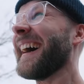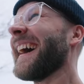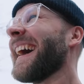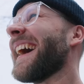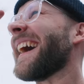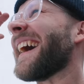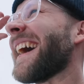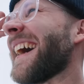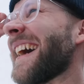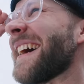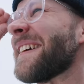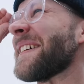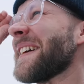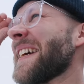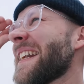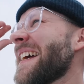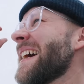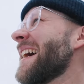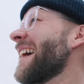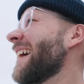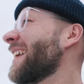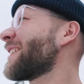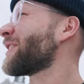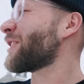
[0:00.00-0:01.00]
I'm
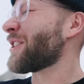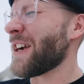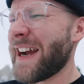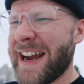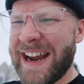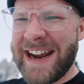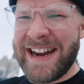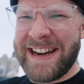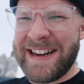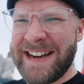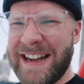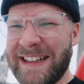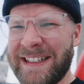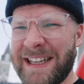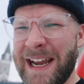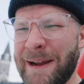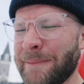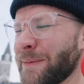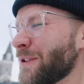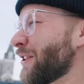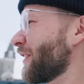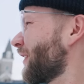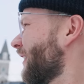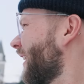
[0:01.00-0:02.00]
gonna try and
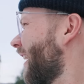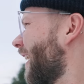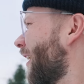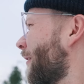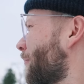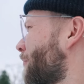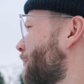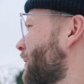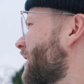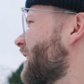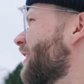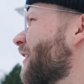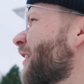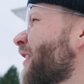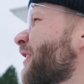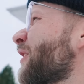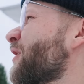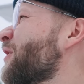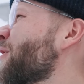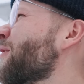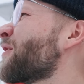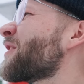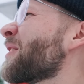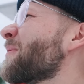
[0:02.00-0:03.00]
attempt to help Peter
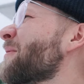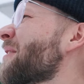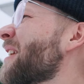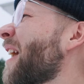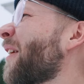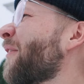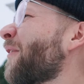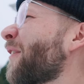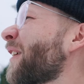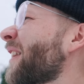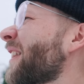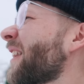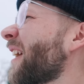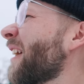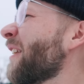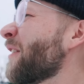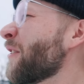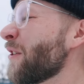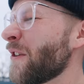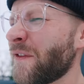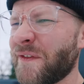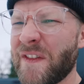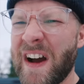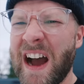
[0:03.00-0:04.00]
shoot some stuff with the
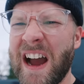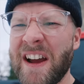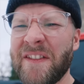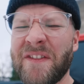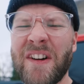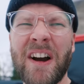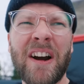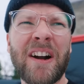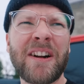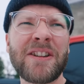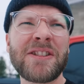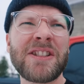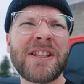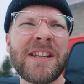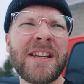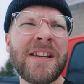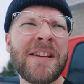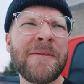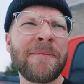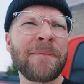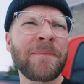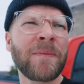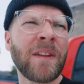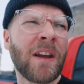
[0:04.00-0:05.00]
new
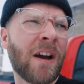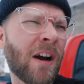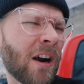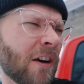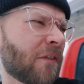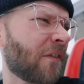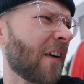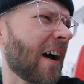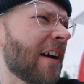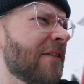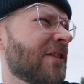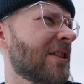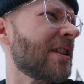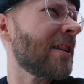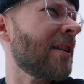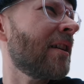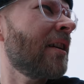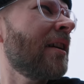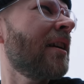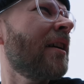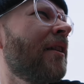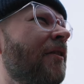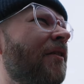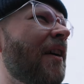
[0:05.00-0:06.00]
5RC.
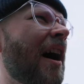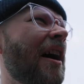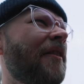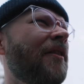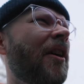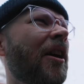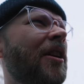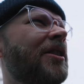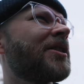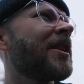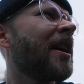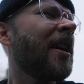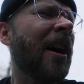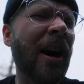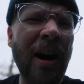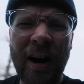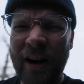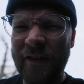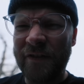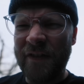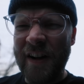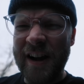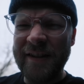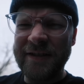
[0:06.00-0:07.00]

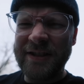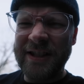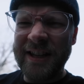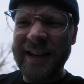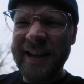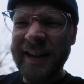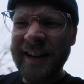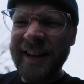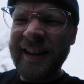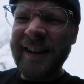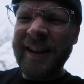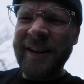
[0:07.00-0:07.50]
R5C.